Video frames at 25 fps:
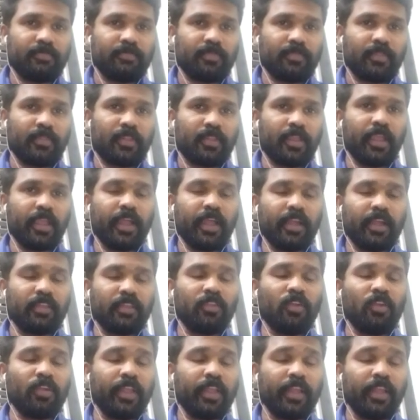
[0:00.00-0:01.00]
A hydrogen
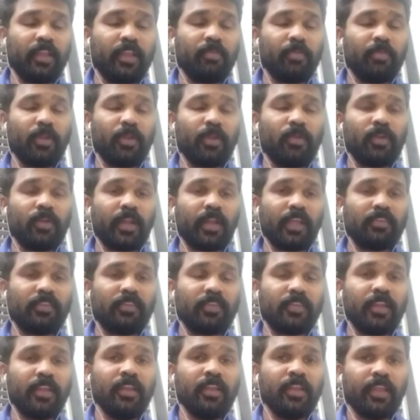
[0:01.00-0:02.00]
or helium balloon rises
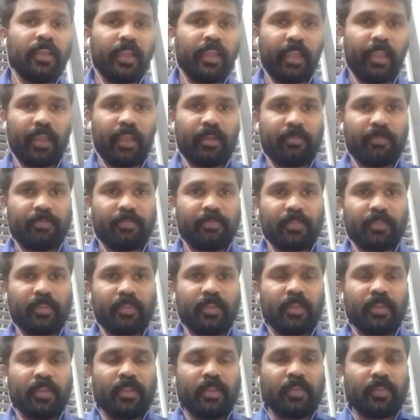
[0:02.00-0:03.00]
in air.
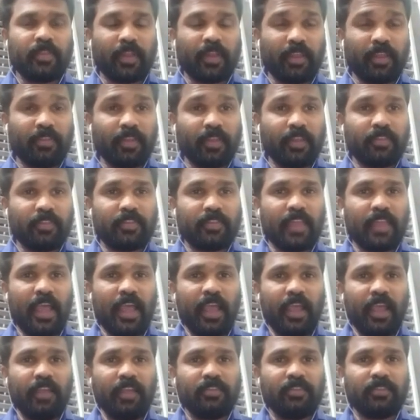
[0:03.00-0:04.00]
The reason is
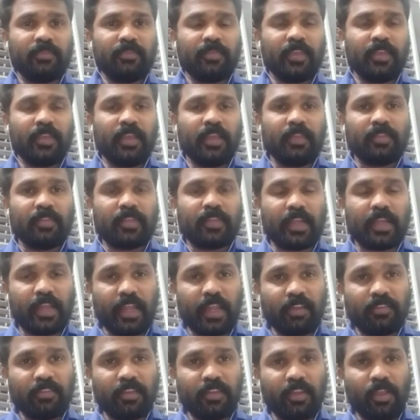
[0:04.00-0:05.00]
that the
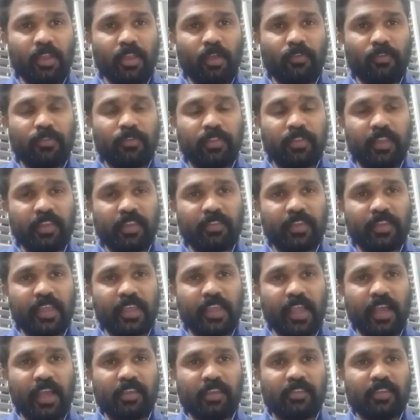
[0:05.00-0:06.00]
density of these
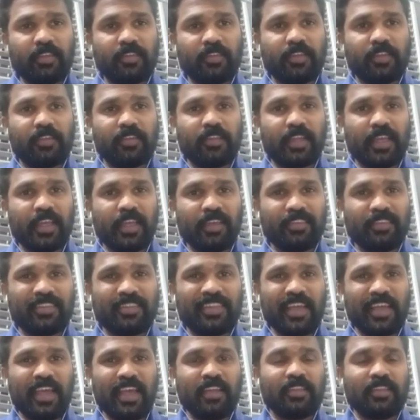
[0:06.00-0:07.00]
gases is less
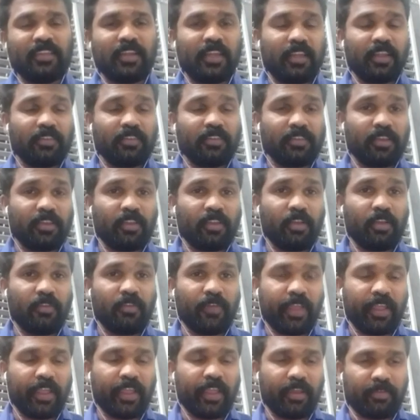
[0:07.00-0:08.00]
than the density of
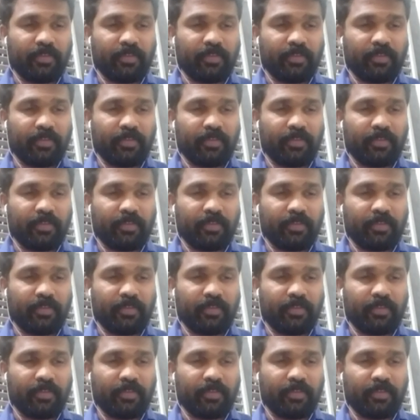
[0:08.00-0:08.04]
air.